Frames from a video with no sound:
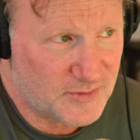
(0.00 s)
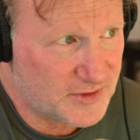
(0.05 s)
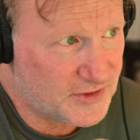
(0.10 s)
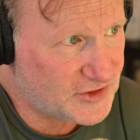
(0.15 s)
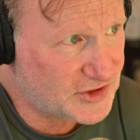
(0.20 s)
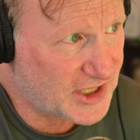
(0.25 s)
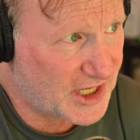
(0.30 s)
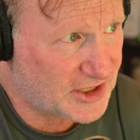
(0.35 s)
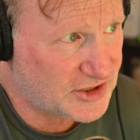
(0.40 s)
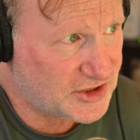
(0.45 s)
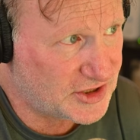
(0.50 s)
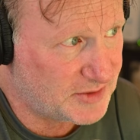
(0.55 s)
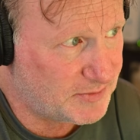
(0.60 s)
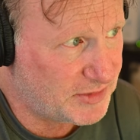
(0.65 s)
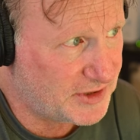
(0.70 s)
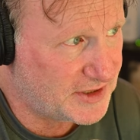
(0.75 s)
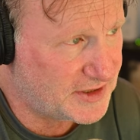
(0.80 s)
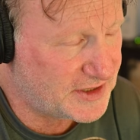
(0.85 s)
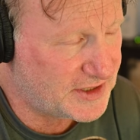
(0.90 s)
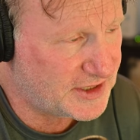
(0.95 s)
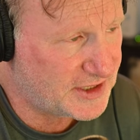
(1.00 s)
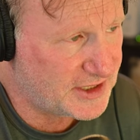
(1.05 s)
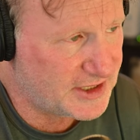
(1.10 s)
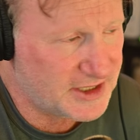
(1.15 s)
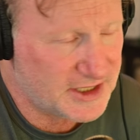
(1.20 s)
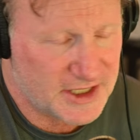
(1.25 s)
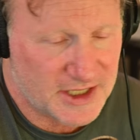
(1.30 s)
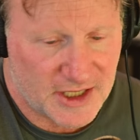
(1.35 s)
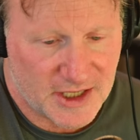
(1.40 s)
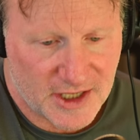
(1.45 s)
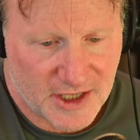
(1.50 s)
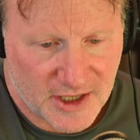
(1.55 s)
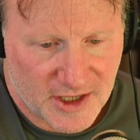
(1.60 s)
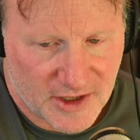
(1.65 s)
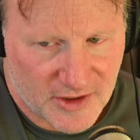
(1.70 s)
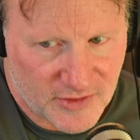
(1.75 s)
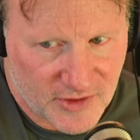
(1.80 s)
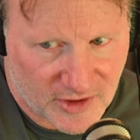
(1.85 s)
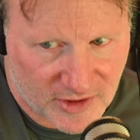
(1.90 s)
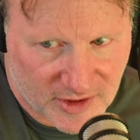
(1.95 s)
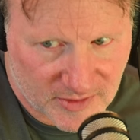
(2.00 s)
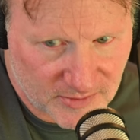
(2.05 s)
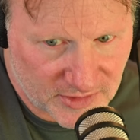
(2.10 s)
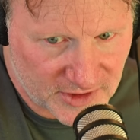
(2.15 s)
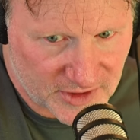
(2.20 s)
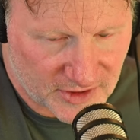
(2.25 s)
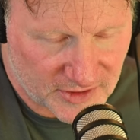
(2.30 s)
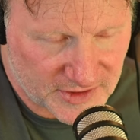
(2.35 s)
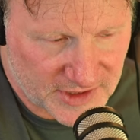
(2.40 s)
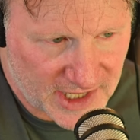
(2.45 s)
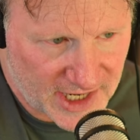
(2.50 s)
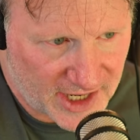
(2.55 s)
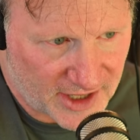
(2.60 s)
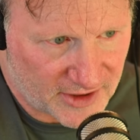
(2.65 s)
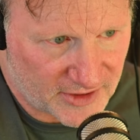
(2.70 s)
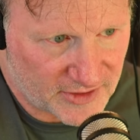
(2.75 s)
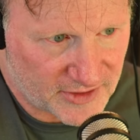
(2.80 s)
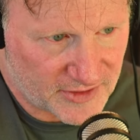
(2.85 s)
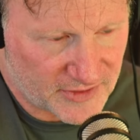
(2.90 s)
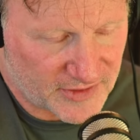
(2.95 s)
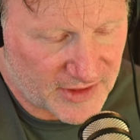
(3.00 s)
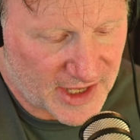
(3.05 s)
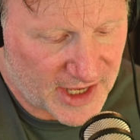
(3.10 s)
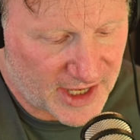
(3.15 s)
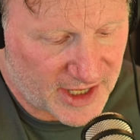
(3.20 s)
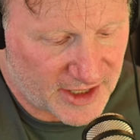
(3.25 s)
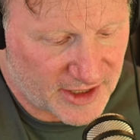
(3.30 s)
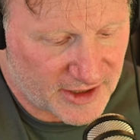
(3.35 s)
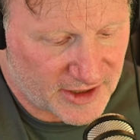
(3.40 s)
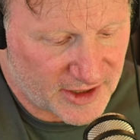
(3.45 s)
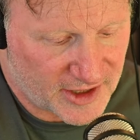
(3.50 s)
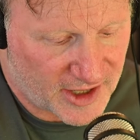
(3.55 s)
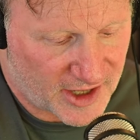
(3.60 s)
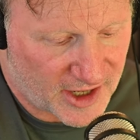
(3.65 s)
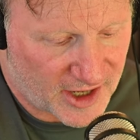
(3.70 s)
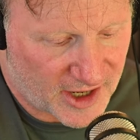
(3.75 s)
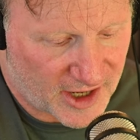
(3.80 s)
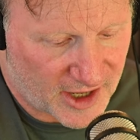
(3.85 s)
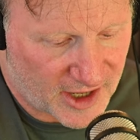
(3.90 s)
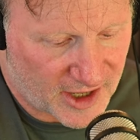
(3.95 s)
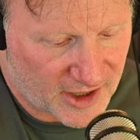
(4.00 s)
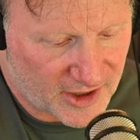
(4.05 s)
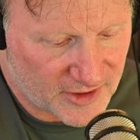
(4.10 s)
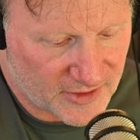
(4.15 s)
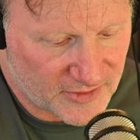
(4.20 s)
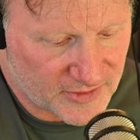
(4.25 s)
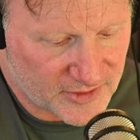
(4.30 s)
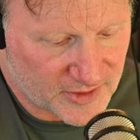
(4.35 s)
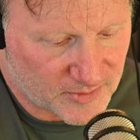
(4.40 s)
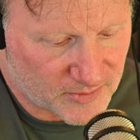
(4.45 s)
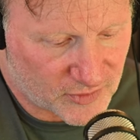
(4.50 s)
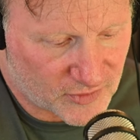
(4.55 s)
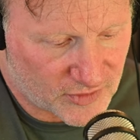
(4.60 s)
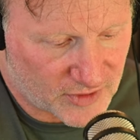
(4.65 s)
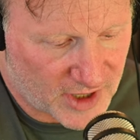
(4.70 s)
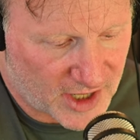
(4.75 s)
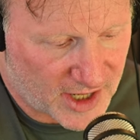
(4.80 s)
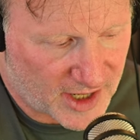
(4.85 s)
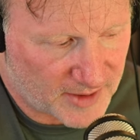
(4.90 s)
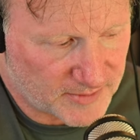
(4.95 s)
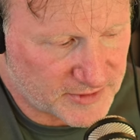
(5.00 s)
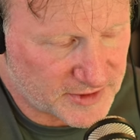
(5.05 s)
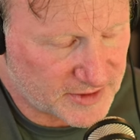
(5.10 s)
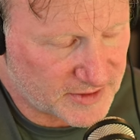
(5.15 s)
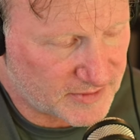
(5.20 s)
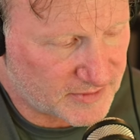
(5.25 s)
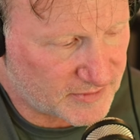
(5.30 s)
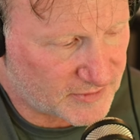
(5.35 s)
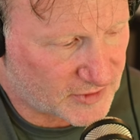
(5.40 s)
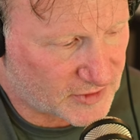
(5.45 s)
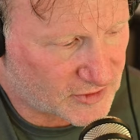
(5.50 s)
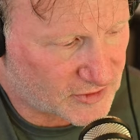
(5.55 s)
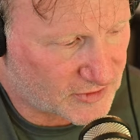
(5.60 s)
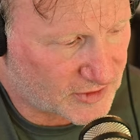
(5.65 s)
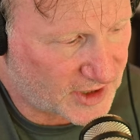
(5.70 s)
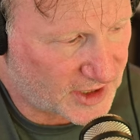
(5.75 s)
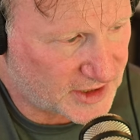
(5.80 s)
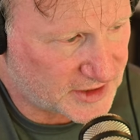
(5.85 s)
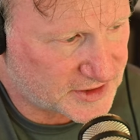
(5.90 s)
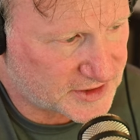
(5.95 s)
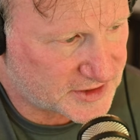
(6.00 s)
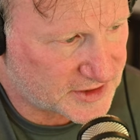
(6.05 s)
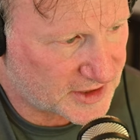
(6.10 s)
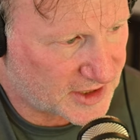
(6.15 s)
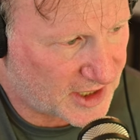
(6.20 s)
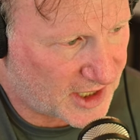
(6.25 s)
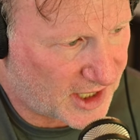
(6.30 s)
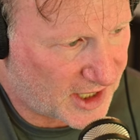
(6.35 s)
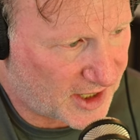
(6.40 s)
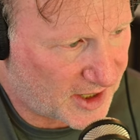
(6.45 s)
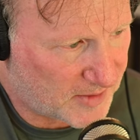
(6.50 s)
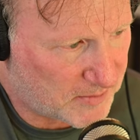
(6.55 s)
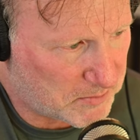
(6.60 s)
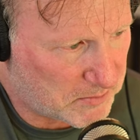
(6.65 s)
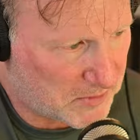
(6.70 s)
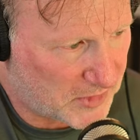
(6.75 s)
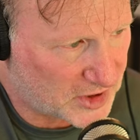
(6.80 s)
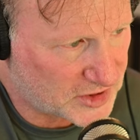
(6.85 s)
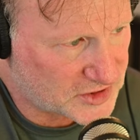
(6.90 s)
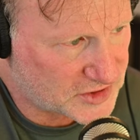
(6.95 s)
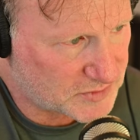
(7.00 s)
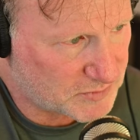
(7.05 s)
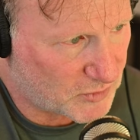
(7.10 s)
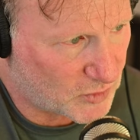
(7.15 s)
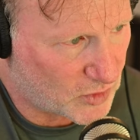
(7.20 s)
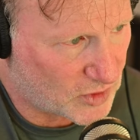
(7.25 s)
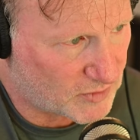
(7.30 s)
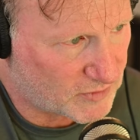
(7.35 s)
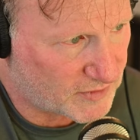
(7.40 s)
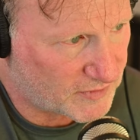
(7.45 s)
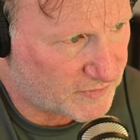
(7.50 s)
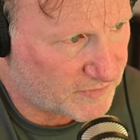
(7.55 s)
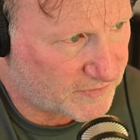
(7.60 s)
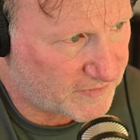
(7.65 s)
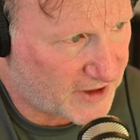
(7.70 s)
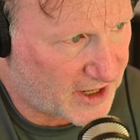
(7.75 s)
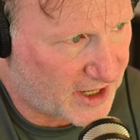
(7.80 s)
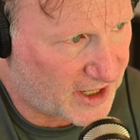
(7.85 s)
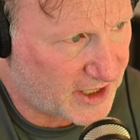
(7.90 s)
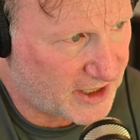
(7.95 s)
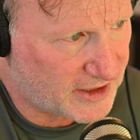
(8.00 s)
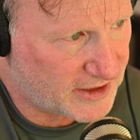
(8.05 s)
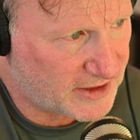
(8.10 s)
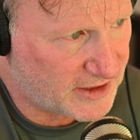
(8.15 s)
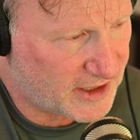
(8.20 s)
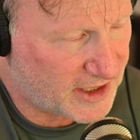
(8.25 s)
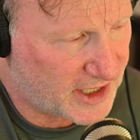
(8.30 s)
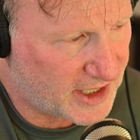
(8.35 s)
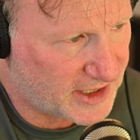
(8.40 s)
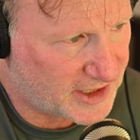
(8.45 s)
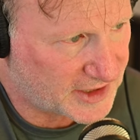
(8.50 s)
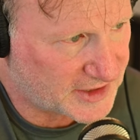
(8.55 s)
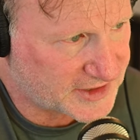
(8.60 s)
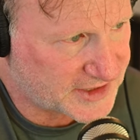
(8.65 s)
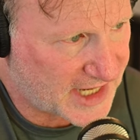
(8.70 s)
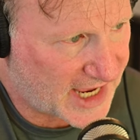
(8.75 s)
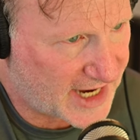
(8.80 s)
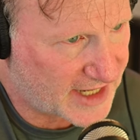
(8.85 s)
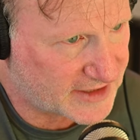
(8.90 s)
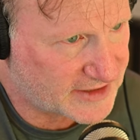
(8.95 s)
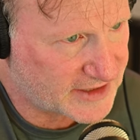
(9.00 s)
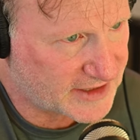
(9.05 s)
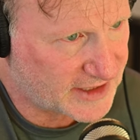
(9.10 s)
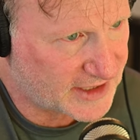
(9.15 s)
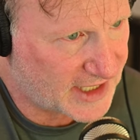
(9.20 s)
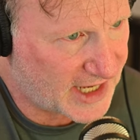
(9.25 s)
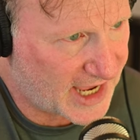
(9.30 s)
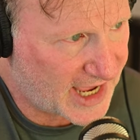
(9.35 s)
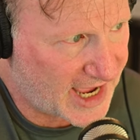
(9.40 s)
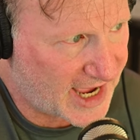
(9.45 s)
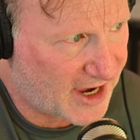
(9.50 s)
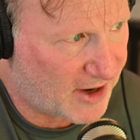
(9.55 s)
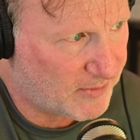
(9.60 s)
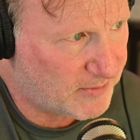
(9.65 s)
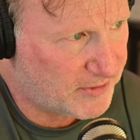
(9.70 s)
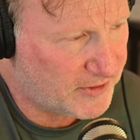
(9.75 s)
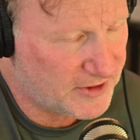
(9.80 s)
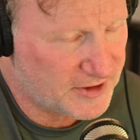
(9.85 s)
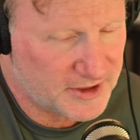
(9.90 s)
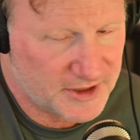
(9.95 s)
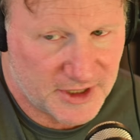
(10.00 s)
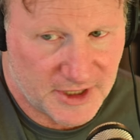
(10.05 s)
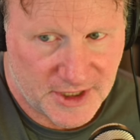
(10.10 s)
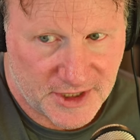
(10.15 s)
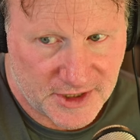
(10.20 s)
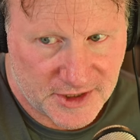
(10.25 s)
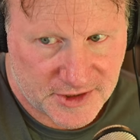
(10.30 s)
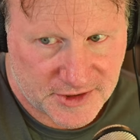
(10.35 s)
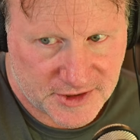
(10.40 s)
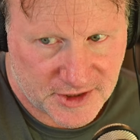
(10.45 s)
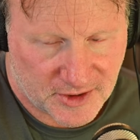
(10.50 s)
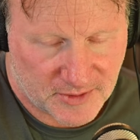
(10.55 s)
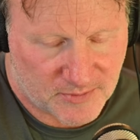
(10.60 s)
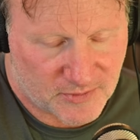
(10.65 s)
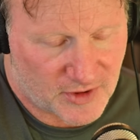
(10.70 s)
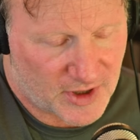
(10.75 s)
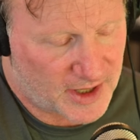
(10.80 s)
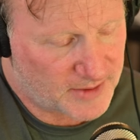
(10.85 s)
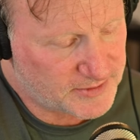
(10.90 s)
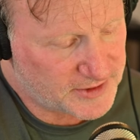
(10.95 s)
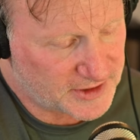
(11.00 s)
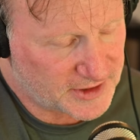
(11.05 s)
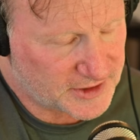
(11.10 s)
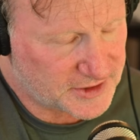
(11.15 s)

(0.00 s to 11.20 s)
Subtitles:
with ChatGPT, there can be no doubt that the prompt creates a much more refined and exacting output. So prompting